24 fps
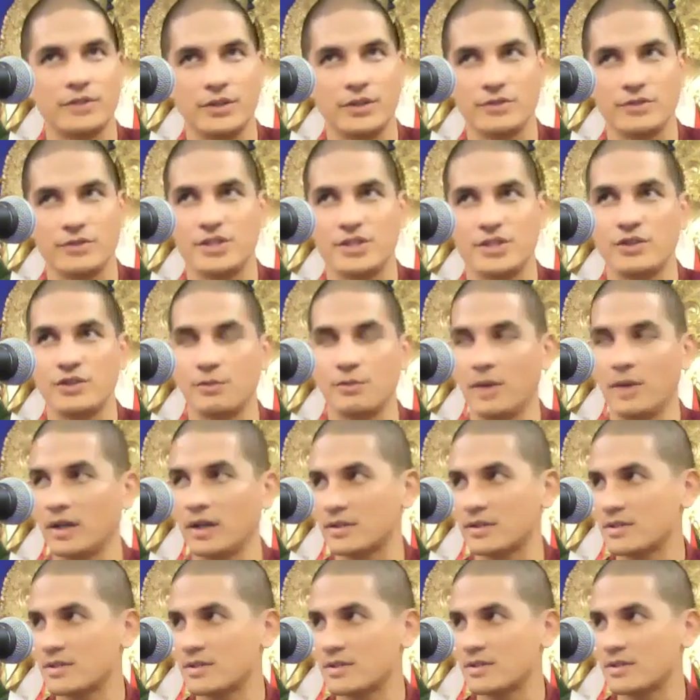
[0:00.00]
senior
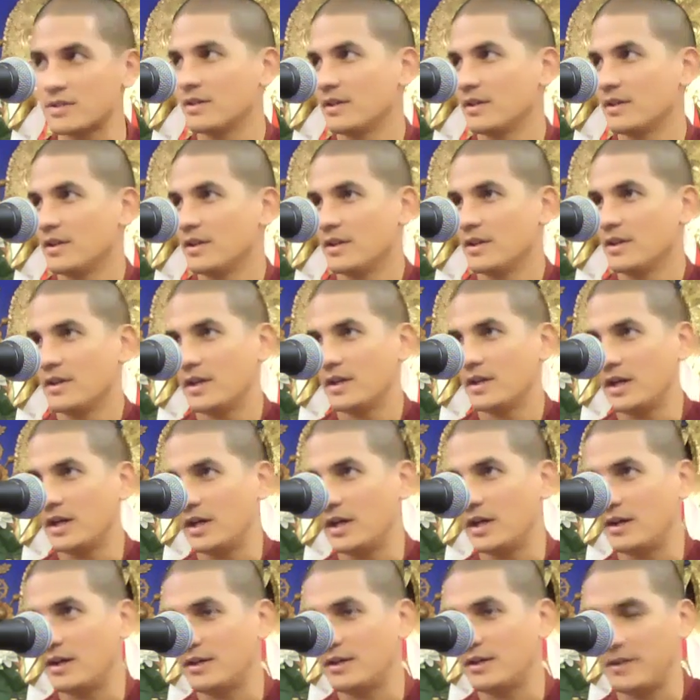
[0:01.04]
monks,
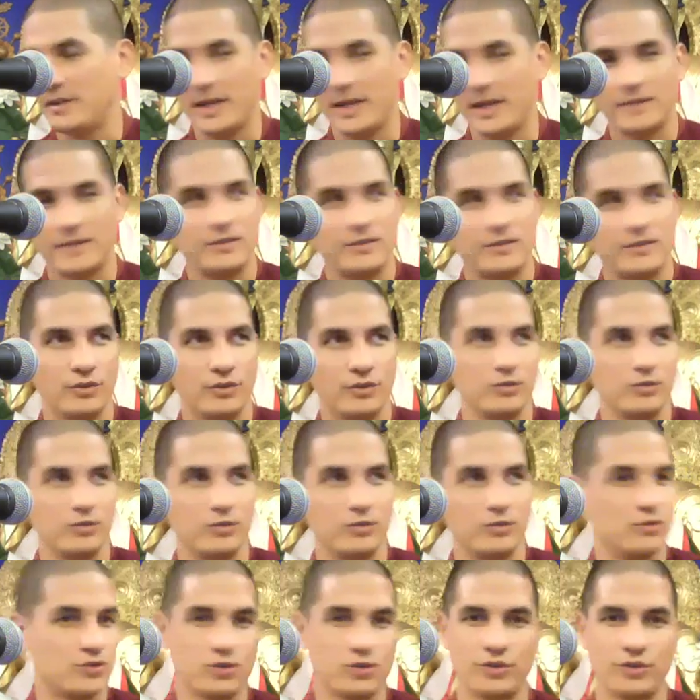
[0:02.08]
that you
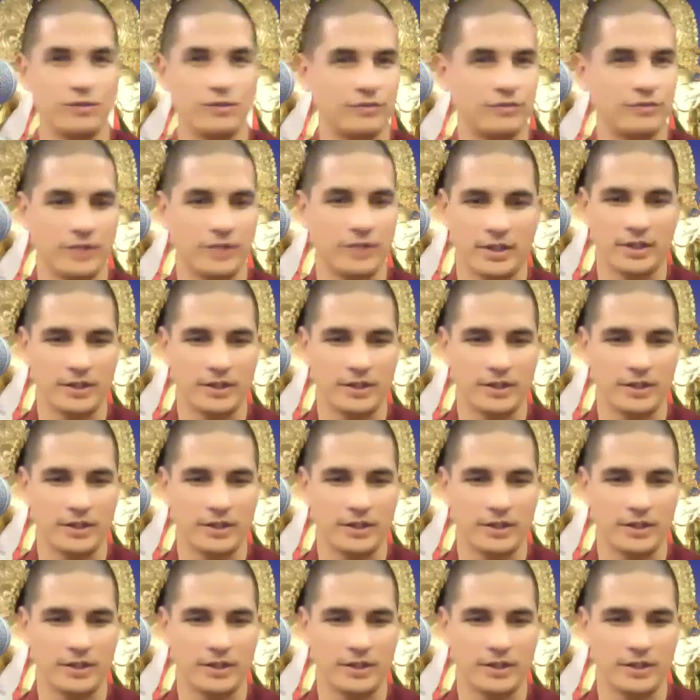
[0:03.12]
should have